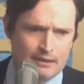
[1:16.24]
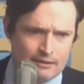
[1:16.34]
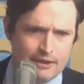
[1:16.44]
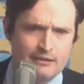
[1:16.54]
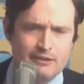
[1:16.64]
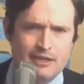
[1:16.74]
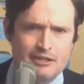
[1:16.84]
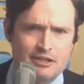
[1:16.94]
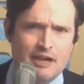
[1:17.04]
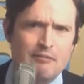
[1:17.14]

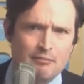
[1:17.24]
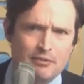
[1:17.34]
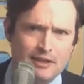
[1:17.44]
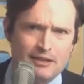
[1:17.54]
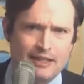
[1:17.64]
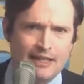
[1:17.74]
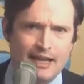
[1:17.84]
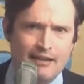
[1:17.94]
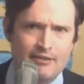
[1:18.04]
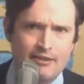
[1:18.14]
legalization. I'm completely
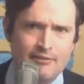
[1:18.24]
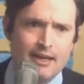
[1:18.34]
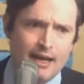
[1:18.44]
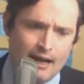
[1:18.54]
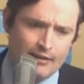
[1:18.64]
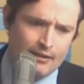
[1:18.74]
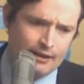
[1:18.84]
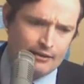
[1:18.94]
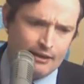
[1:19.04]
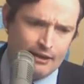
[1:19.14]
against it. I
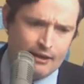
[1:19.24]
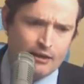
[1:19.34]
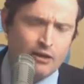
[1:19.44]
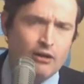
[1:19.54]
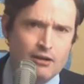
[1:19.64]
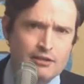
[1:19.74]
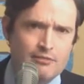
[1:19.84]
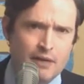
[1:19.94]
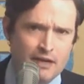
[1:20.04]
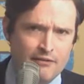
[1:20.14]
think the
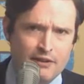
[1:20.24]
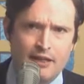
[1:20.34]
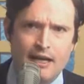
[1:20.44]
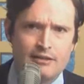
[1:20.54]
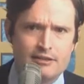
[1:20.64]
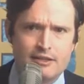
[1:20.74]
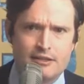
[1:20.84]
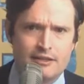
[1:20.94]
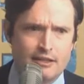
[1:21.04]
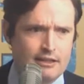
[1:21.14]
cost benefit
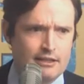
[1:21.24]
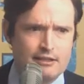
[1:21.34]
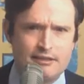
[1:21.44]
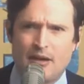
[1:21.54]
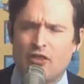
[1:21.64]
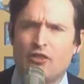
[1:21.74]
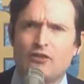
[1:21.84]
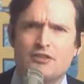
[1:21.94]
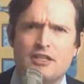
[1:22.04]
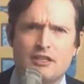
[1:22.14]
analysis is about
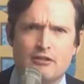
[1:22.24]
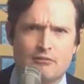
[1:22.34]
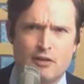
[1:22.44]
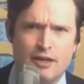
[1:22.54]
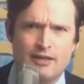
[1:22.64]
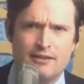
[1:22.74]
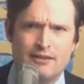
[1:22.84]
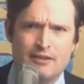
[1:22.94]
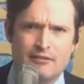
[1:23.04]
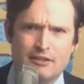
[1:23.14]
13 to 1
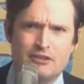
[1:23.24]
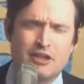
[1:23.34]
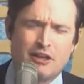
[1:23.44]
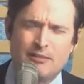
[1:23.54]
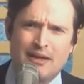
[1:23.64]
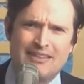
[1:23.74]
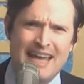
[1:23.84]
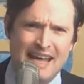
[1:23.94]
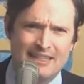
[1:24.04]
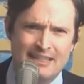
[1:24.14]
when you talk about
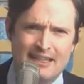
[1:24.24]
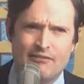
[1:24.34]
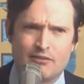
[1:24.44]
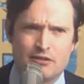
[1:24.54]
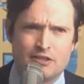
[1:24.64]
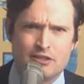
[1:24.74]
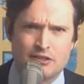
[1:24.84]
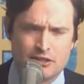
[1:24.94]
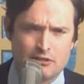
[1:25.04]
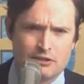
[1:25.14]
taxing it versus the
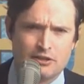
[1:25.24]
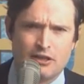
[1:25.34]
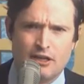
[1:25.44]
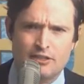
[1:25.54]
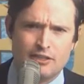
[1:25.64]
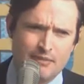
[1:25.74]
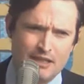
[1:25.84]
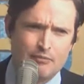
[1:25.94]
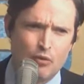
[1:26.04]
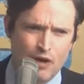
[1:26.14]
social cost. It
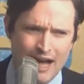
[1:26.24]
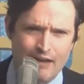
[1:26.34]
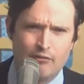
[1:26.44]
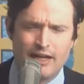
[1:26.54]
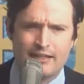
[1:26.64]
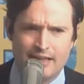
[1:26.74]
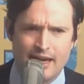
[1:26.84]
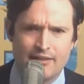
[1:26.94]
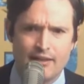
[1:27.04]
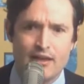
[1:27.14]
means more highway
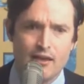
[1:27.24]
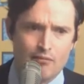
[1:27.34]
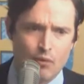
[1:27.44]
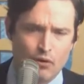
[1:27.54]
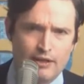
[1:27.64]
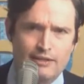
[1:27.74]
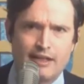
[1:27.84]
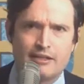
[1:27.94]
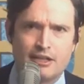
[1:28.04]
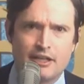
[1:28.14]
death, more
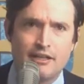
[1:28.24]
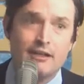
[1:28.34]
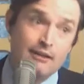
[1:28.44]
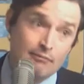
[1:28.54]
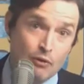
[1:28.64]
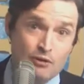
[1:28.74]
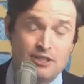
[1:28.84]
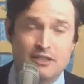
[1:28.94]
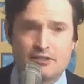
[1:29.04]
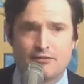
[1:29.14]
addiction, more
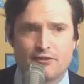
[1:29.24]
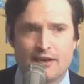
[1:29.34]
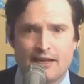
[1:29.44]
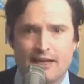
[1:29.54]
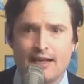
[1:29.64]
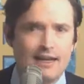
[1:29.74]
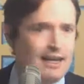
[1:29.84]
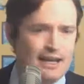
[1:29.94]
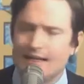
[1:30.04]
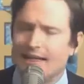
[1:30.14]
schizophrenia.
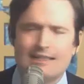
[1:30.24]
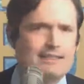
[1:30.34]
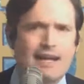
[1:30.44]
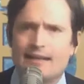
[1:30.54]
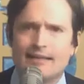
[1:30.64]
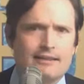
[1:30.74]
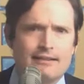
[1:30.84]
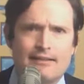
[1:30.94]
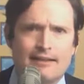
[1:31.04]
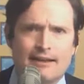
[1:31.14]
It's not a
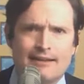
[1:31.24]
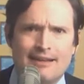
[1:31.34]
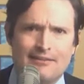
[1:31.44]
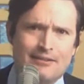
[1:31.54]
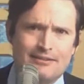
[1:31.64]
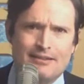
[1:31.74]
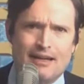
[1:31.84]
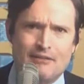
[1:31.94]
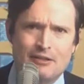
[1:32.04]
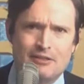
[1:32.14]
good thing. I've,
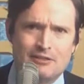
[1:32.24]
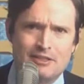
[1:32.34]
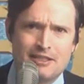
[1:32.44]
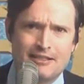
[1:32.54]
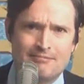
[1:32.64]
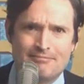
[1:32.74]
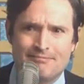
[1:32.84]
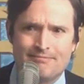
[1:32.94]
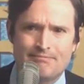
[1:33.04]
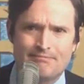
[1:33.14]
I've also seen
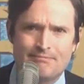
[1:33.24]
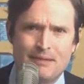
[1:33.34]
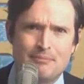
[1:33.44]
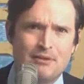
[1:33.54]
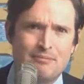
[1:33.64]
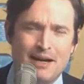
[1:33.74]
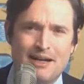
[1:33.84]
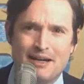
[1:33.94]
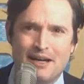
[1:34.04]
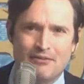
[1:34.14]
people in
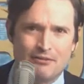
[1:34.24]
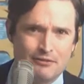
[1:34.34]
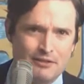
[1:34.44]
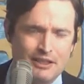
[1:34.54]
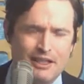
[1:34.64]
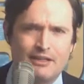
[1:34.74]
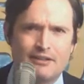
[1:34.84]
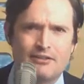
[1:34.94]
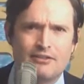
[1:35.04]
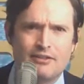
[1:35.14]
my life through the
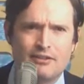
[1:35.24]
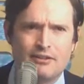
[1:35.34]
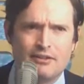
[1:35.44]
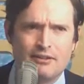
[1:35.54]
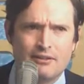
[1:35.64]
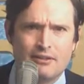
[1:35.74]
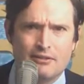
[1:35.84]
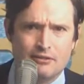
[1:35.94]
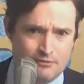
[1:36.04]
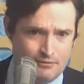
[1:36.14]
years
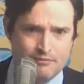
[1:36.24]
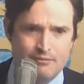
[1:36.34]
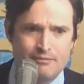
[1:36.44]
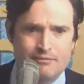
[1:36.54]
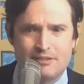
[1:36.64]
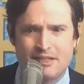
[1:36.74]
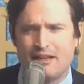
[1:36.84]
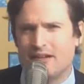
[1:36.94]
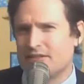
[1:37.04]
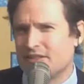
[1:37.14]
who've said,
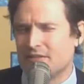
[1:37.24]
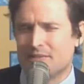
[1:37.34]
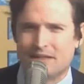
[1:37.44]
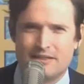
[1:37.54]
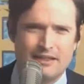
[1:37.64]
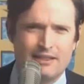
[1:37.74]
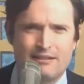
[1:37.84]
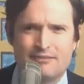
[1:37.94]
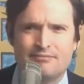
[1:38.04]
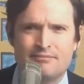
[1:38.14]
oh, it's no big
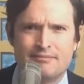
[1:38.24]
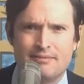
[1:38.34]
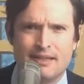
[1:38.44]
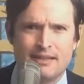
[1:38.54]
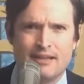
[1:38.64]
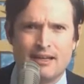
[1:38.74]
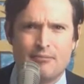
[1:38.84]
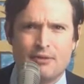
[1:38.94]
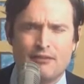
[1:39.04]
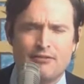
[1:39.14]
deal, end
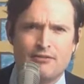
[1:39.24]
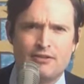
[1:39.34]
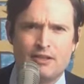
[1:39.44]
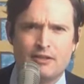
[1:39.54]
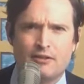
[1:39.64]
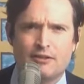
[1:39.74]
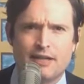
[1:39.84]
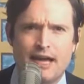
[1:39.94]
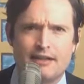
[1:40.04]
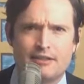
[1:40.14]
up with a 15 year
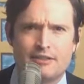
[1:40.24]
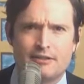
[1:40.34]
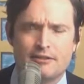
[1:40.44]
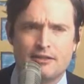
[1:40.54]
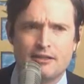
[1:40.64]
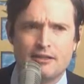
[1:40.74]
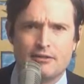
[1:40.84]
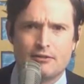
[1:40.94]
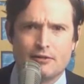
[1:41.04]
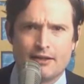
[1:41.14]
old attitude
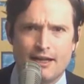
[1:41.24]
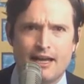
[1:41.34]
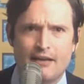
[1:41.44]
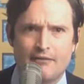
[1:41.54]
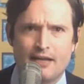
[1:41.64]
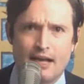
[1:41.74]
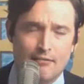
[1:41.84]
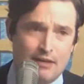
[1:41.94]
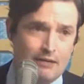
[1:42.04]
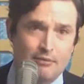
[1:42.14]
toward life and
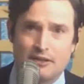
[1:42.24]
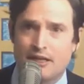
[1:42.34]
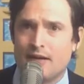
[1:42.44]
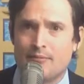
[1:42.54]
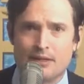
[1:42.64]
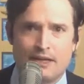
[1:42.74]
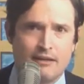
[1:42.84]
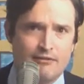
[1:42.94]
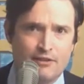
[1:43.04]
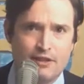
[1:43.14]
not able to
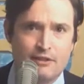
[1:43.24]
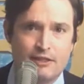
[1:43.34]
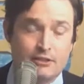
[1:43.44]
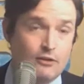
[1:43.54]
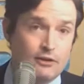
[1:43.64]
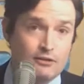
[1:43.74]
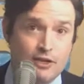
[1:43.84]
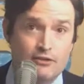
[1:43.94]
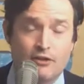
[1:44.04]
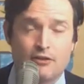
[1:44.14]
comprehend feelings or
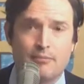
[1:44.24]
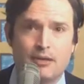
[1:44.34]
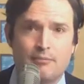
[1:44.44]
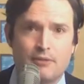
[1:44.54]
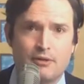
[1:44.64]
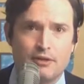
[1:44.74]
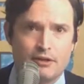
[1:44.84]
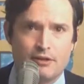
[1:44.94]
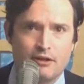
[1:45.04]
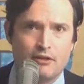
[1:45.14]
address other people in
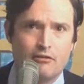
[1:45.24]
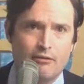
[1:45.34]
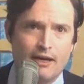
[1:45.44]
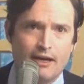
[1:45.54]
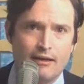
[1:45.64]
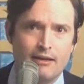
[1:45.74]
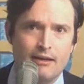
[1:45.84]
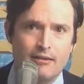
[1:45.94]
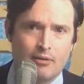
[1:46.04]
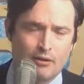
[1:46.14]
an adult way
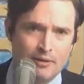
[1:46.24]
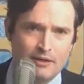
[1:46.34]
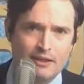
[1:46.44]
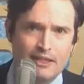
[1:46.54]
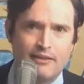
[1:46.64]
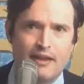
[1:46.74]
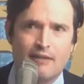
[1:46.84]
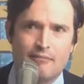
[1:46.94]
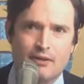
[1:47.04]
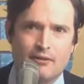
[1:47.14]
permanently in
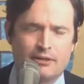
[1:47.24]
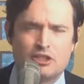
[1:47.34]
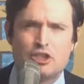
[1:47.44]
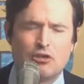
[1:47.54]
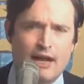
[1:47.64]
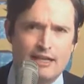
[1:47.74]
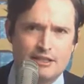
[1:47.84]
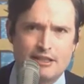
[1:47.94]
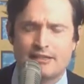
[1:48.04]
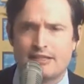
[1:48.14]
that mode. It's
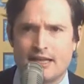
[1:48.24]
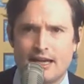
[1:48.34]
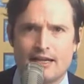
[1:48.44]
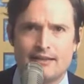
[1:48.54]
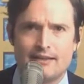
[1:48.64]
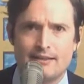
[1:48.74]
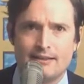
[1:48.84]
tragic, it's sad.